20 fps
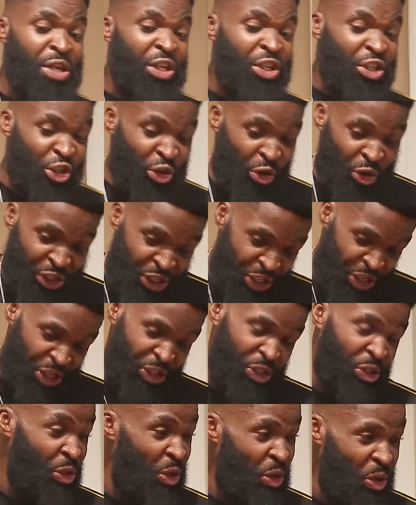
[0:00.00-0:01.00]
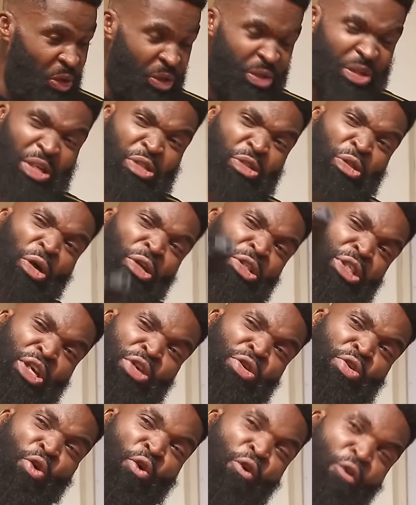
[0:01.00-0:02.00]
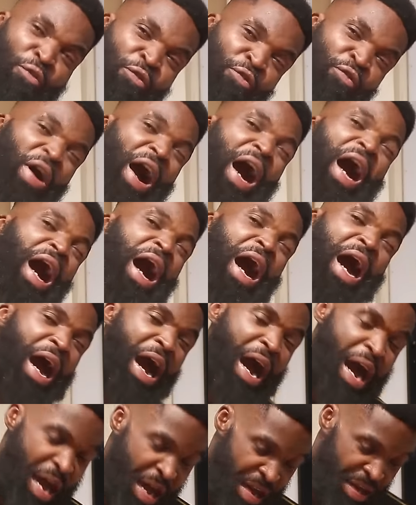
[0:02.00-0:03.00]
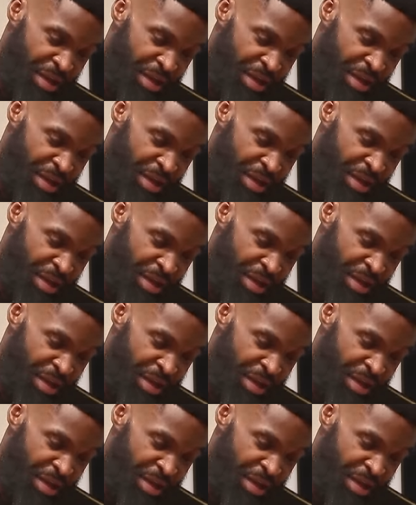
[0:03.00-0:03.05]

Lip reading: me shocky they talk they go far.